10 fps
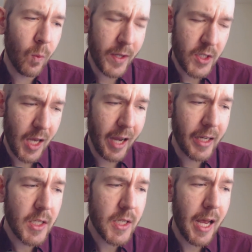with
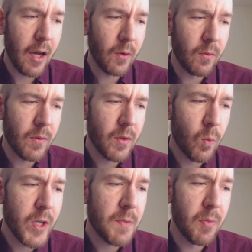sighing sound,
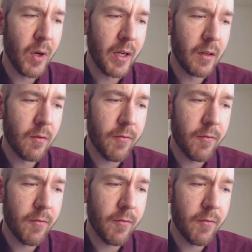whispering,